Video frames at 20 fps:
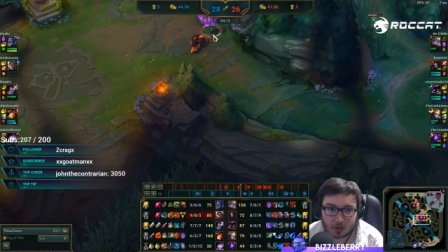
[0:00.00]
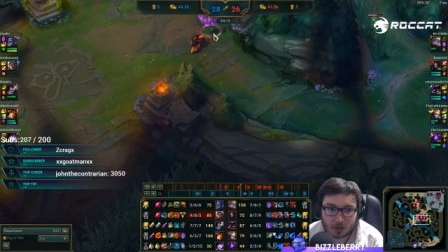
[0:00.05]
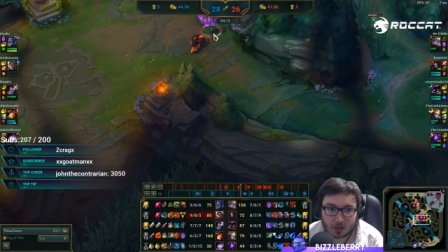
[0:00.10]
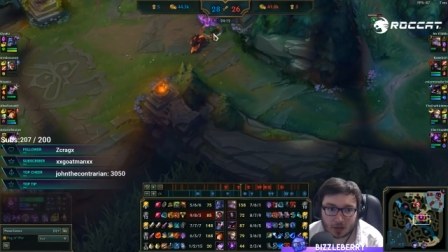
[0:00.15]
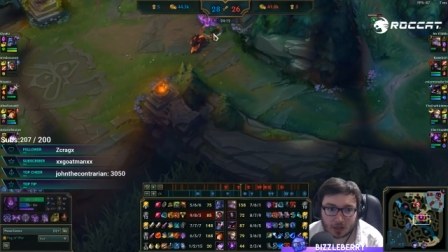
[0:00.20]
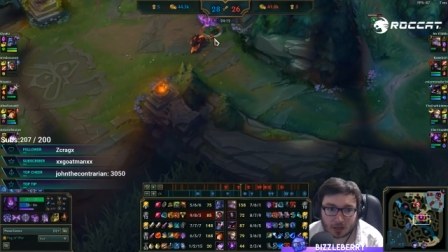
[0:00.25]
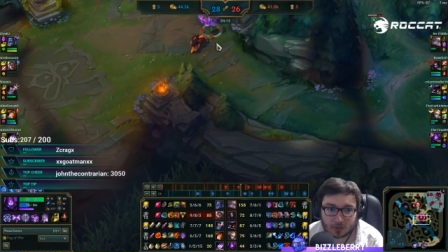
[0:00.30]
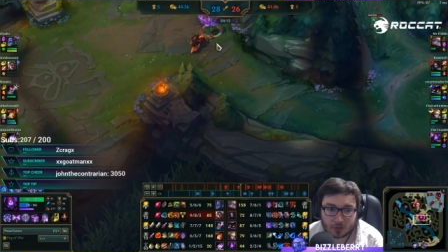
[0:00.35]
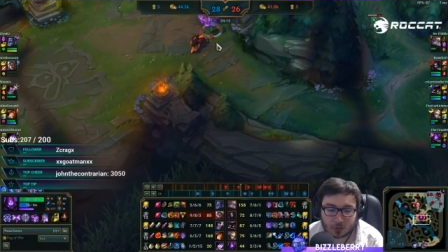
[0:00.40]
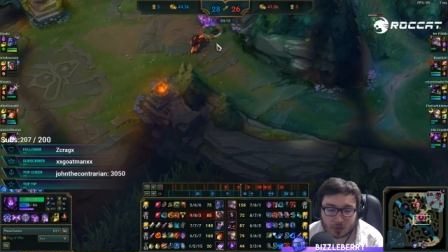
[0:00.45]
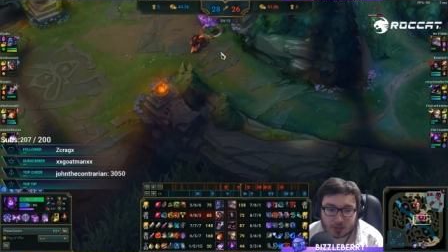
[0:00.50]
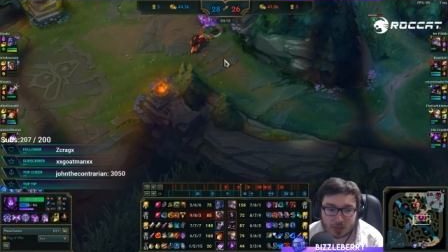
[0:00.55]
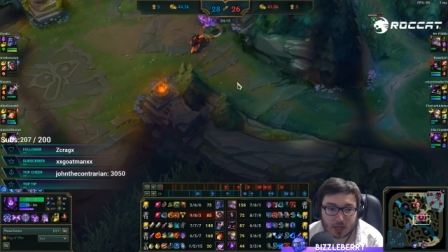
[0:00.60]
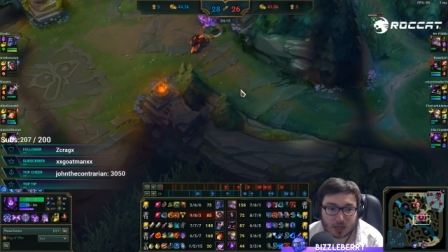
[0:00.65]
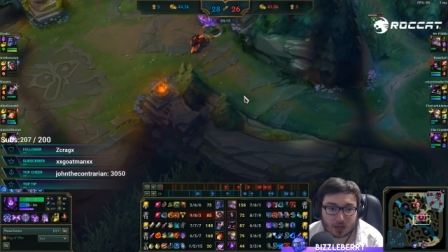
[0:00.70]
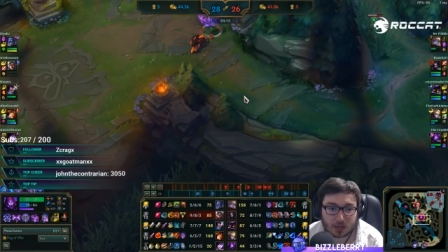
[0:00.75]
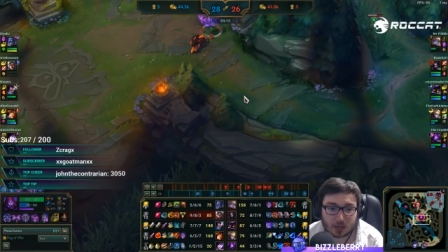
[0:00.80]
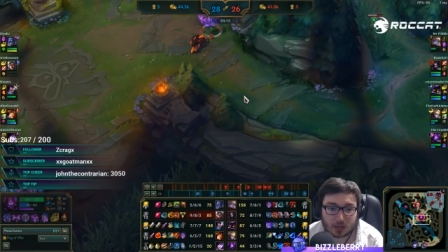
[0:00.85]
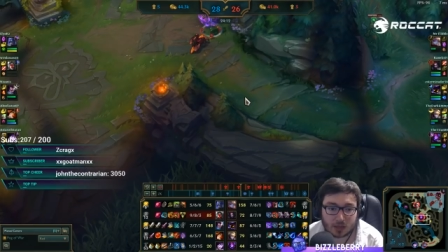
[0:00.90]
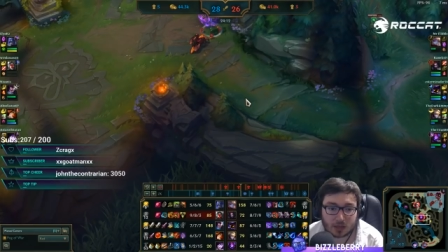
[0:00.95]
Like, if you're
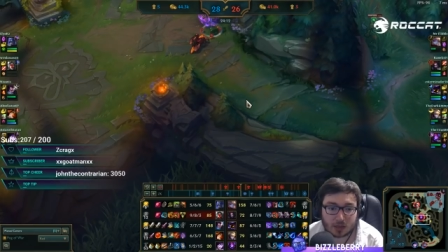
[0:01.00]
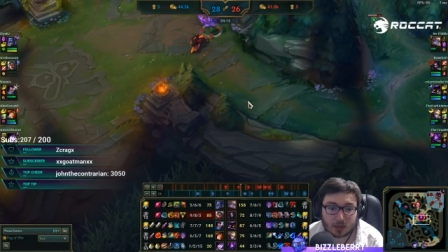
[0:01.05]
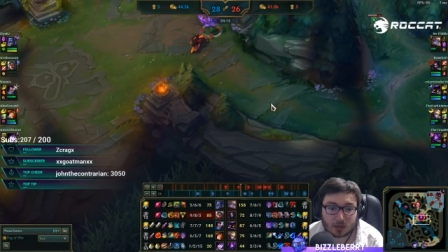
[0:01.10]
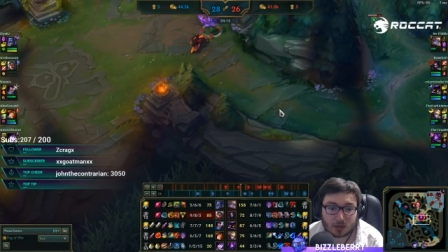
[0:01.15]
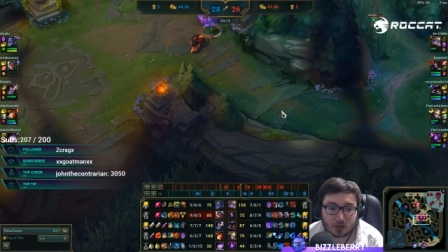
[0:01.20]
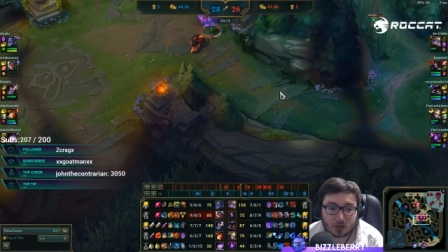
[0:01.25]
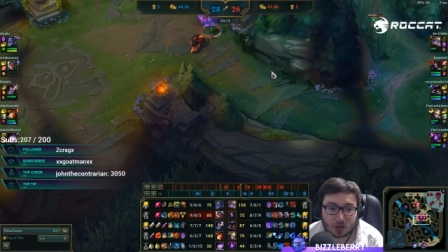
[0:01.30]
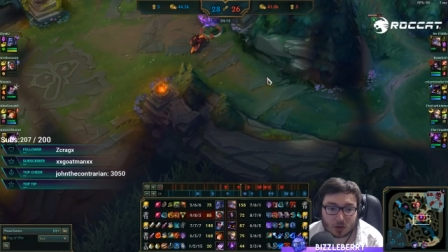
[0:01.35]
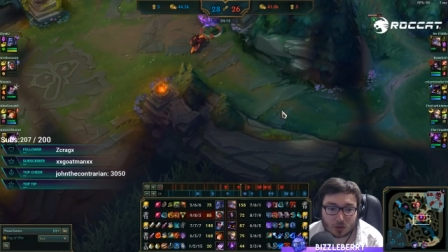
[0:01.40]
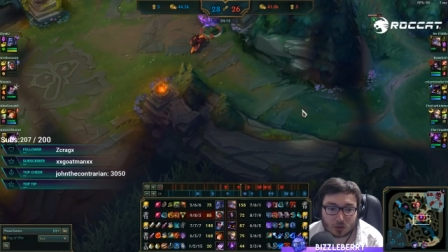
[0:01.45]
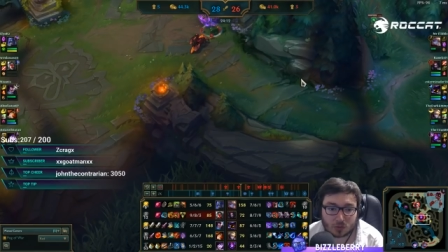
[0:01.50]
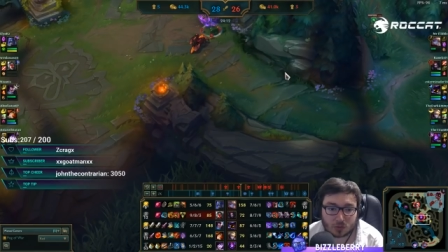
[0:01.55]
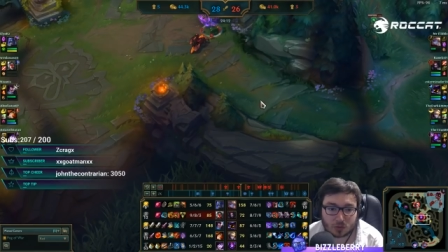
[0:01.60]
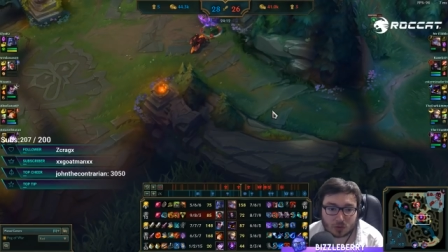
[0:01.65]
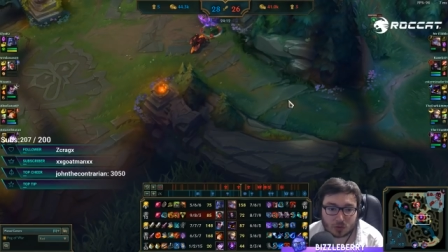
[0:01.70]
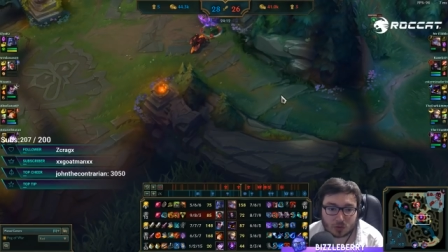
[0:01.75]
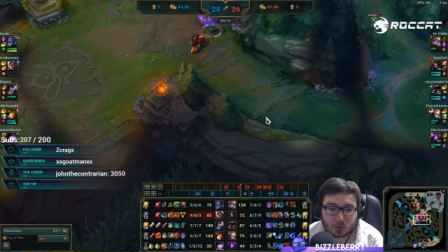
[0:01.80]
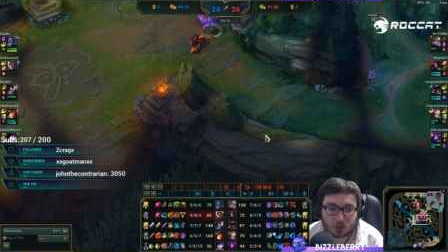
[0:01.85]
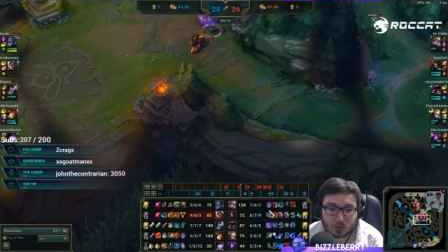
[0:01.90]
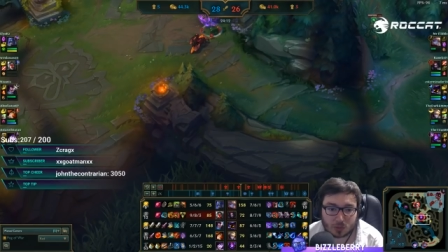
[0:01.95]
standing here,
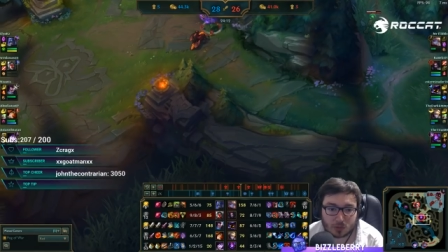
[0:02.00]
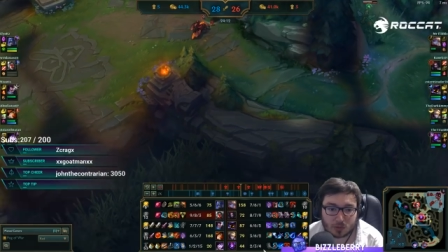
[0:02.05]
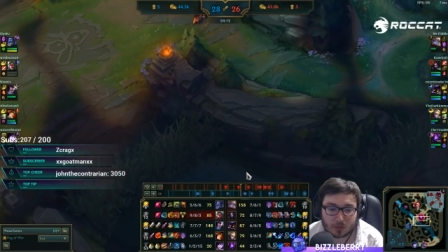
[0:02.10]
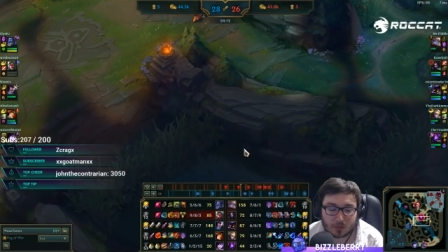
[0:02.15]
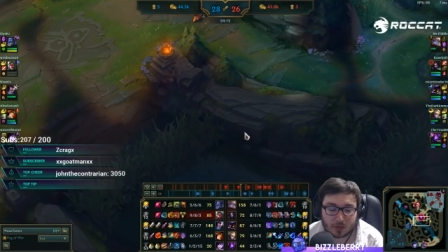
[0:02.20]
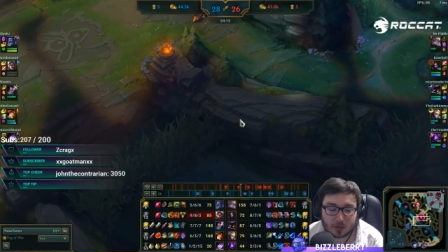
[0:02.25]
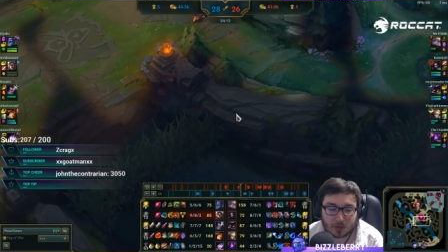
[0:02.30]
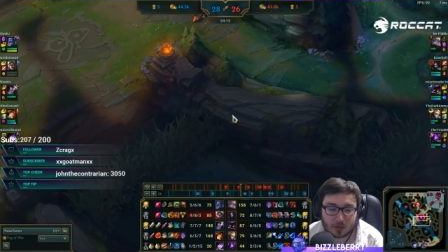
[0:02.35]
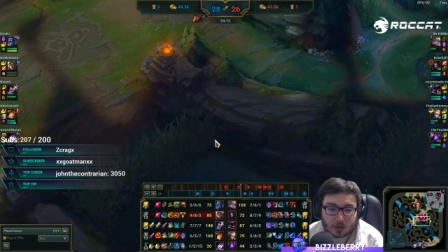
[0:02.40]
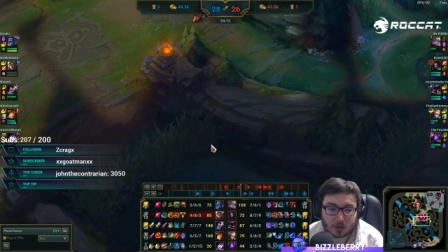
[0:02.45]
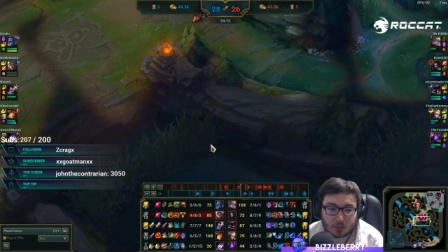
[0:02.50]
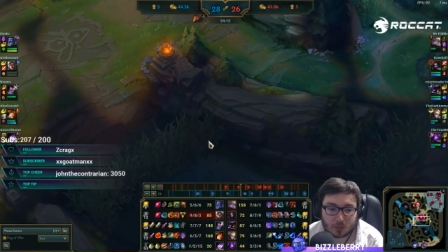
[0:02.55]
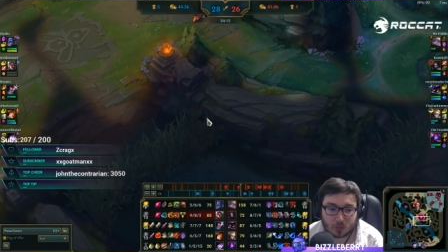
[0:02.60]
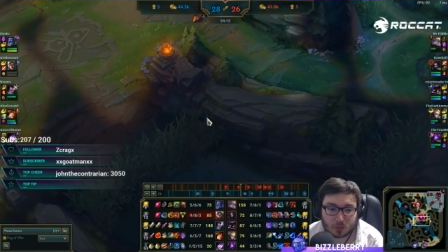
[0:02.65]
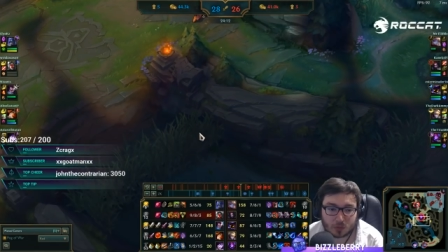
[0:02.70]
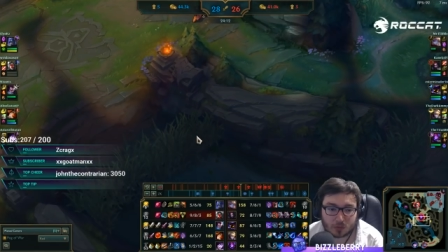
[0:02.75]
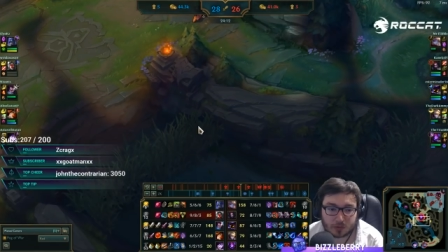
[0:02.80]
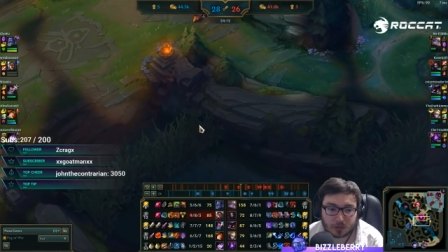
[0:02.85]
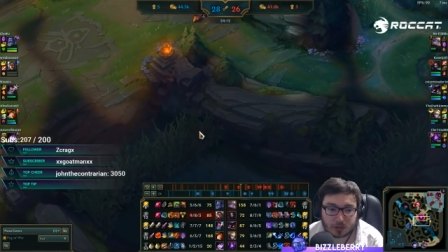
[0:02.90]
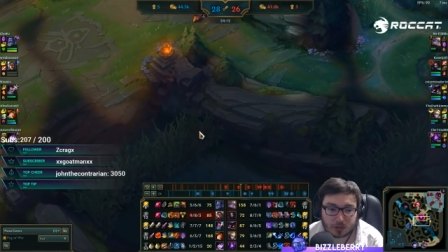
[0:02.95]
you'd go over here and
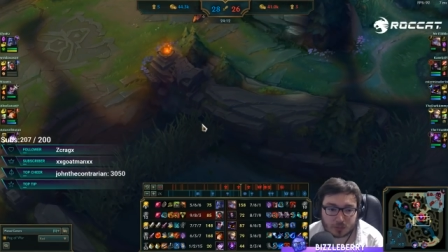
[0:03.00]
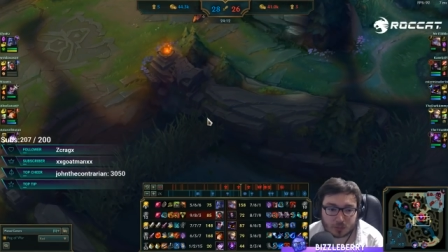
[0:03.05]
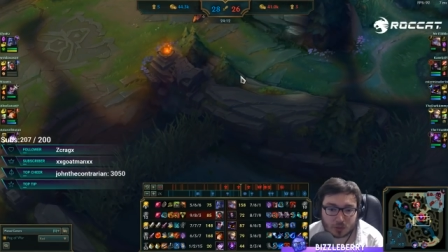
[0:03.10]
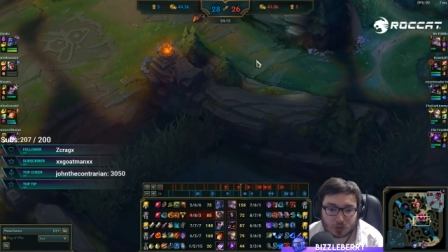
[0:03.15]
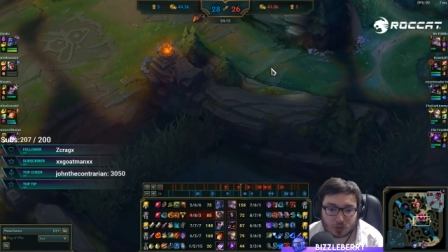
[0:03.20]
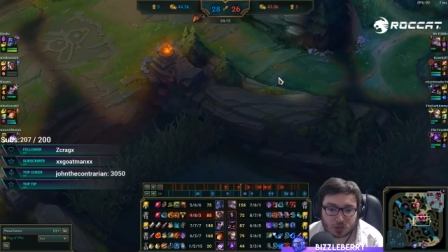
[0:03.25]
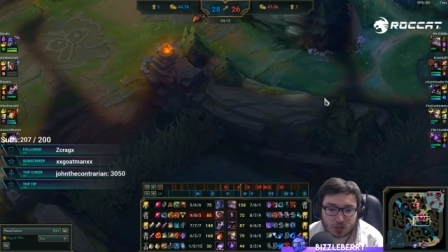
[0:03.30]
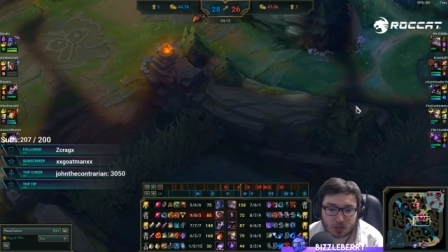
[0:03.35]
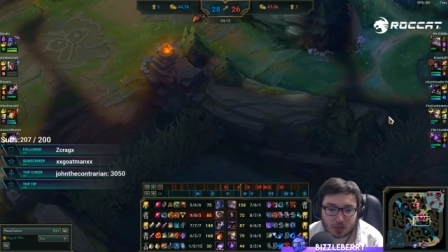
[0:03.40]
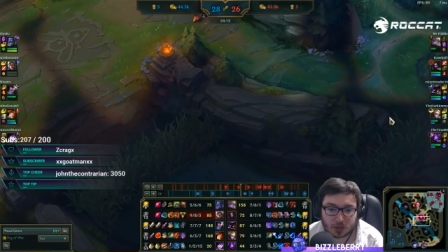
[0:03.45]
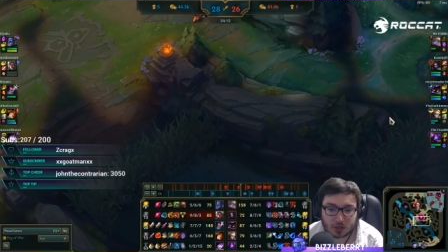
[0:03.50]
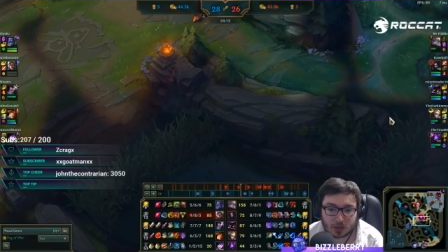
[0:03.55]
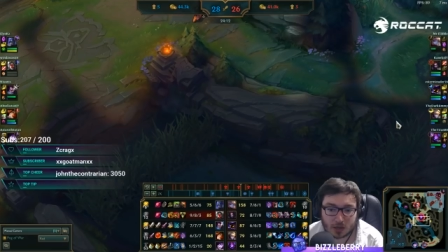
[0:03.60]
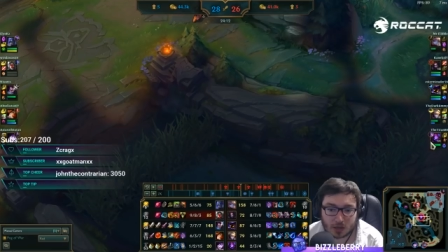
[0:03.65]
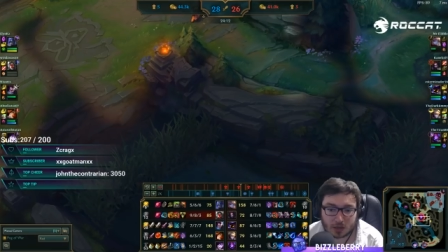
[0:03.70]
ward this brush here,